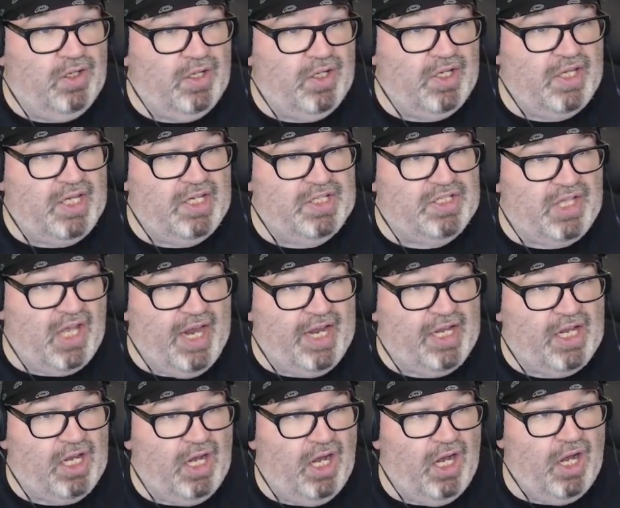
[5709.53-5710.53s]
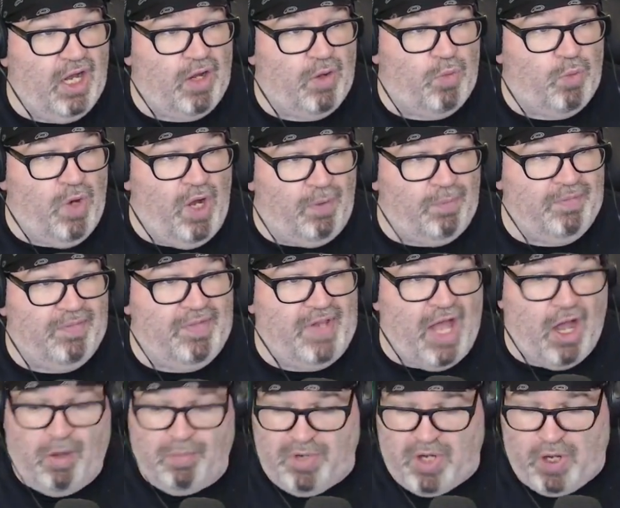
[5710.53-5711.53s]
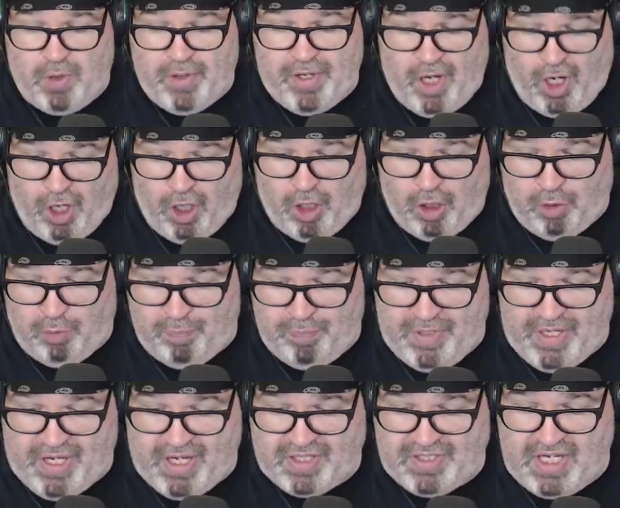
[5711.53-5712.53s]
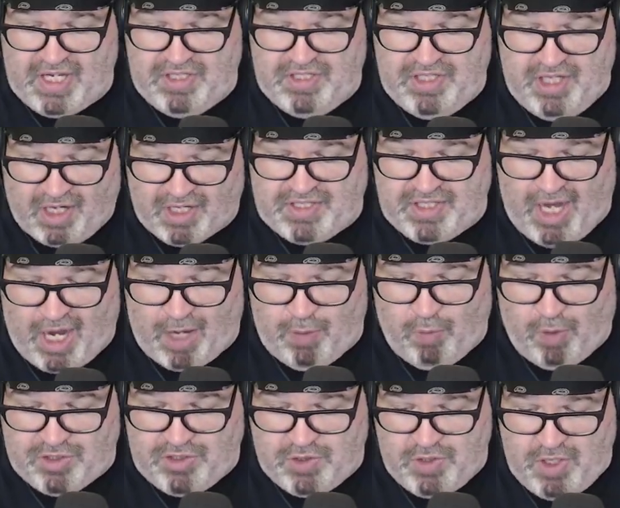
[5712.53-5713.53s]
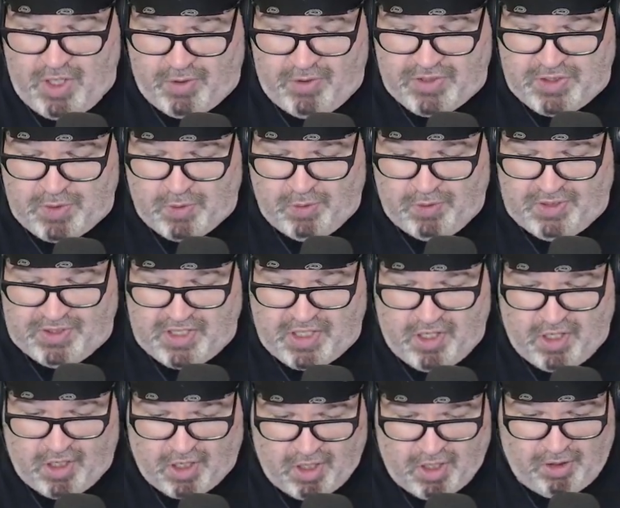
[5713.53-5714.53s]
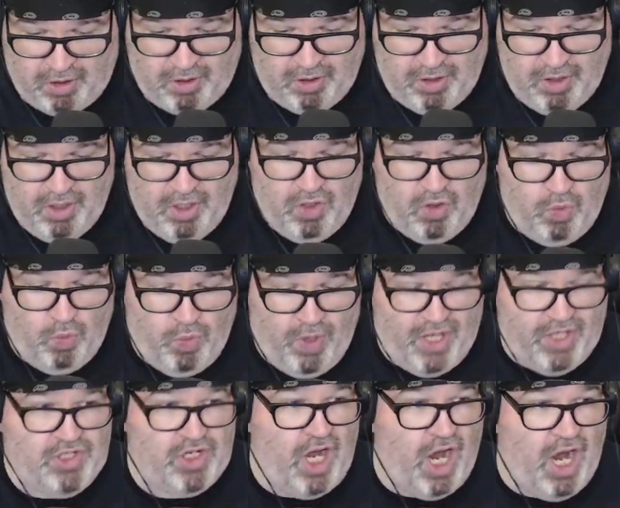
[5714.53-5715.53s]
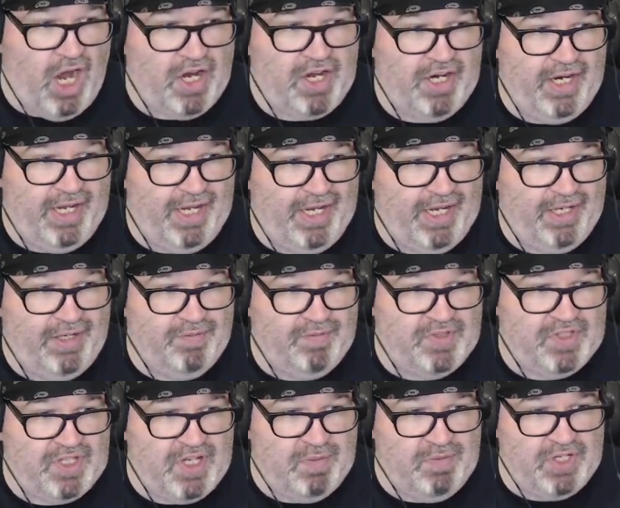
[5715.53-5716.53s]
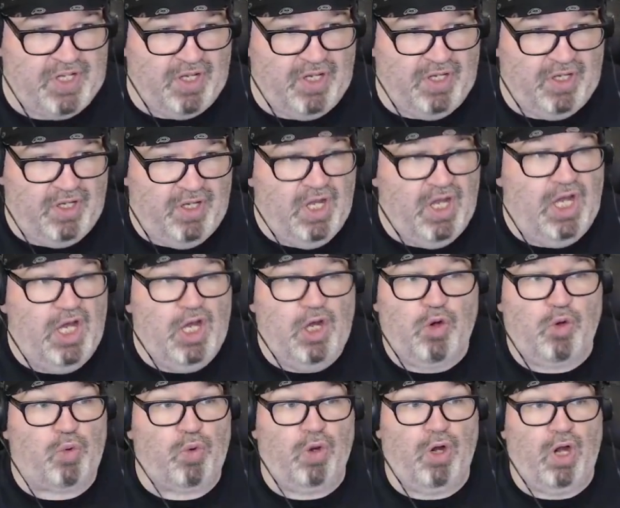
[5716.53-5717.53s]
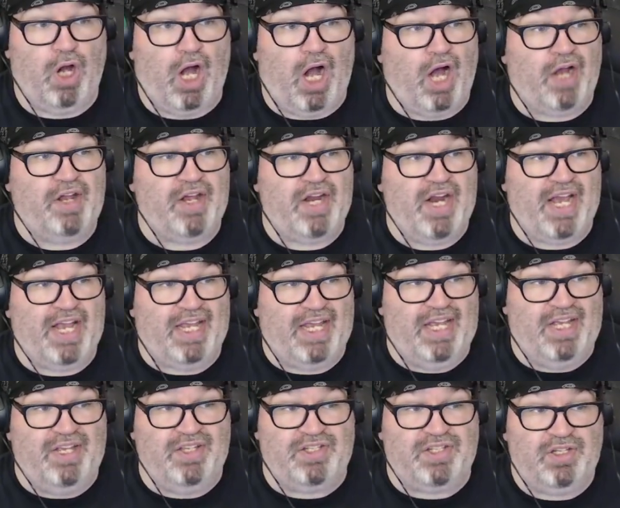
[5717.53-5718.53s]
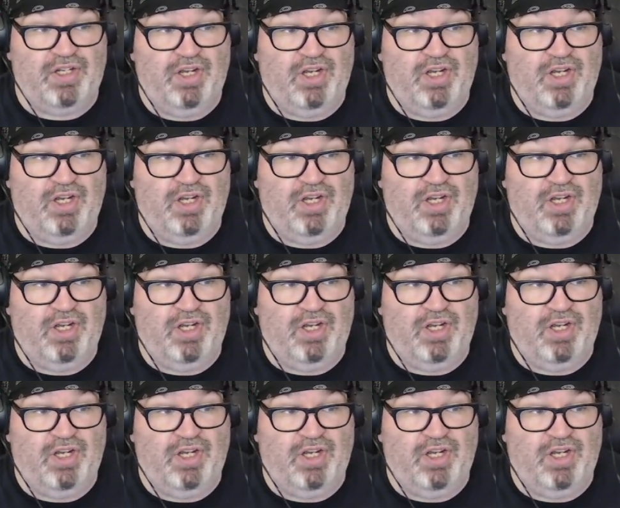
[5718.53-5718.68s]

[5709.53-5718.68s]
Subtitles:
he's like, well, now I'm going home because he does not want to go to school as a girl, which Akane seems to. Akane is